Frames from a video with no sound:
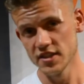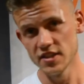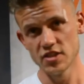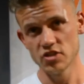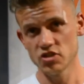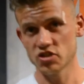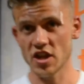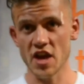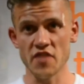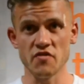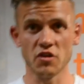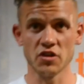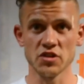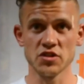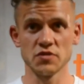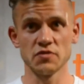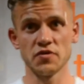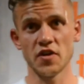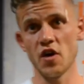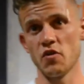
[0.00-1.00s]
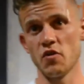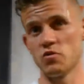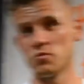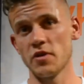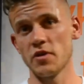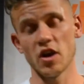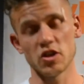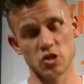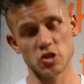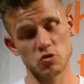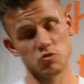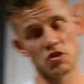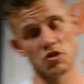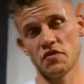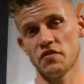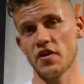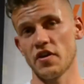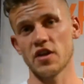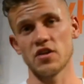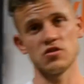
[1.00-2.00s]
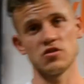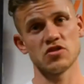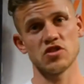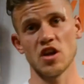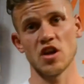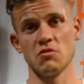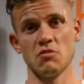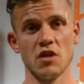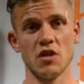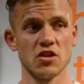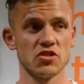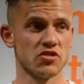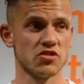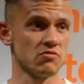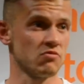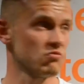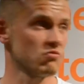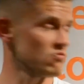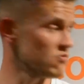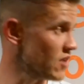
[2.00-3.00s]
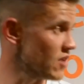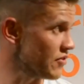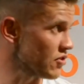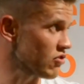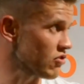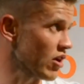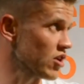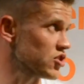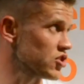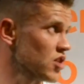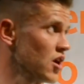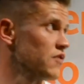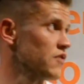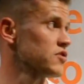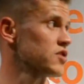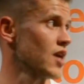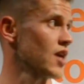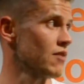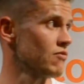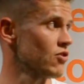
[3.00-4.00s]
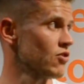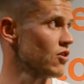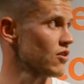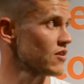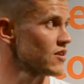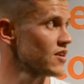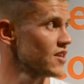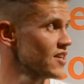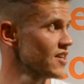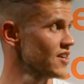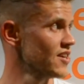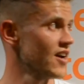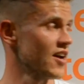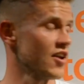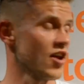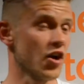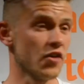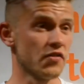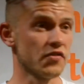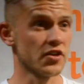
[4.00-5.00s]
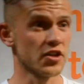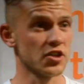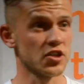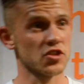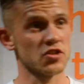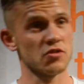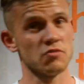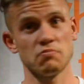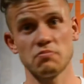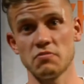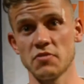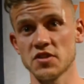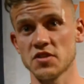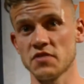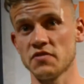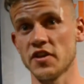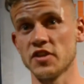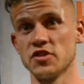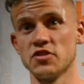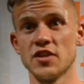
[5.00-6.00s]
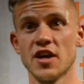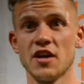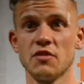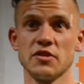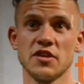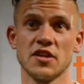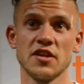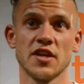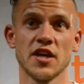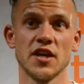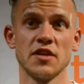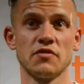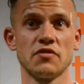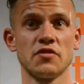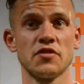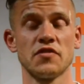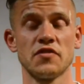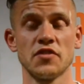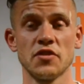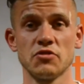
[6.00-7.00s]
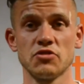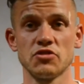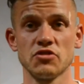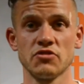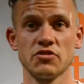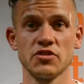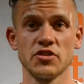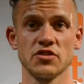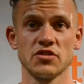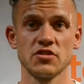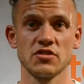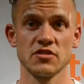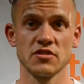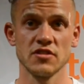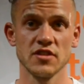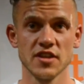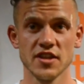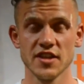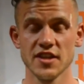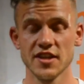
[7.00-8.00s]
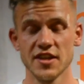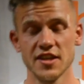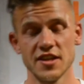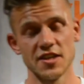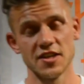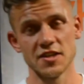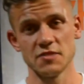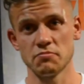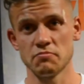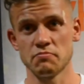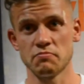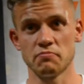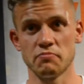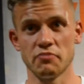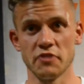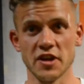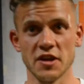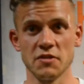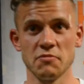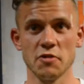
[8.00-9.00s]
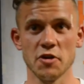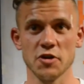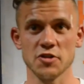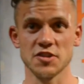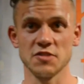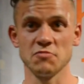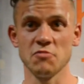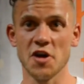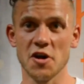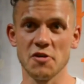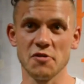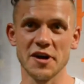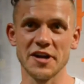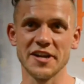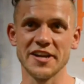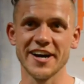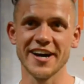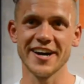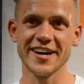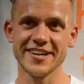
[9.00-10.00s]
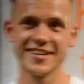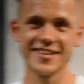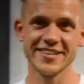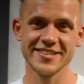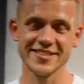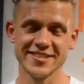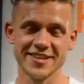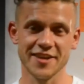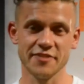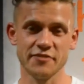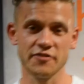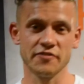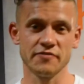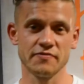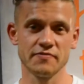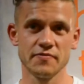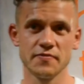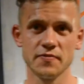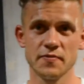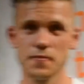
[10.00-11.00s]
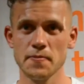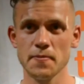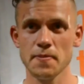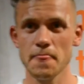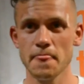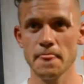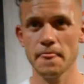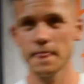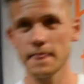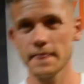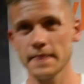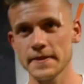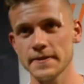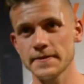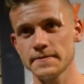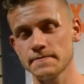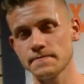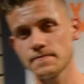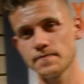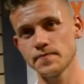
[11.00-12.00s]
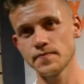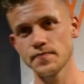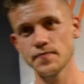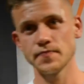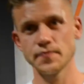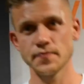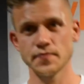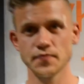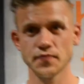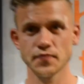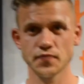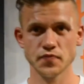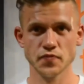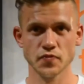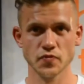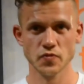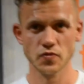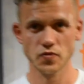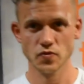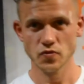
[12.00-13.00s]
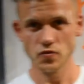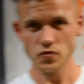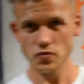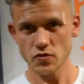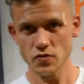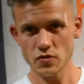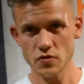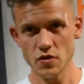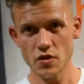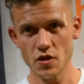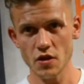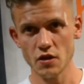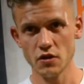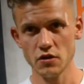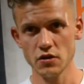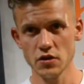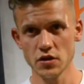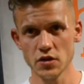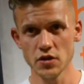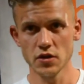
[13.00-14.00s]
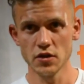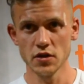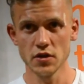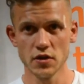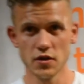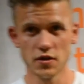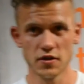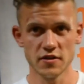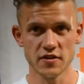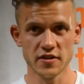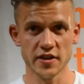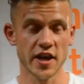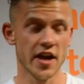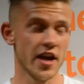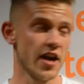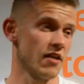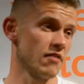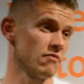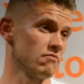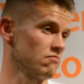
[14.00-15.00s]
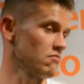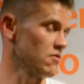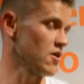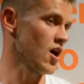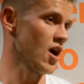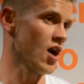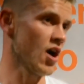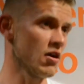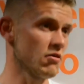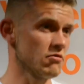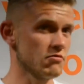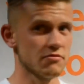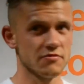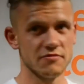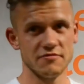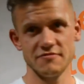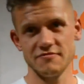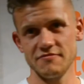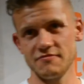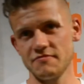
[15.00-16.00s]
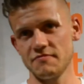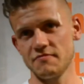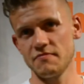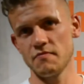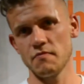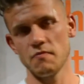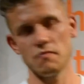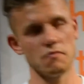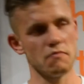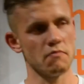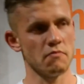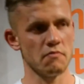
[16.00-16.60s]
Just everyone who's involved with me, I just want to thank you so much. And another great show for Shamrock. And hopefully this is a venue now we can keep for the future, and it's so bringing boxing my way now. So what was it like? You went out to Tenerife, spent some time with Liam Walsh, Ryan Walsh, Michael Walsh, all of them out in Tenerife.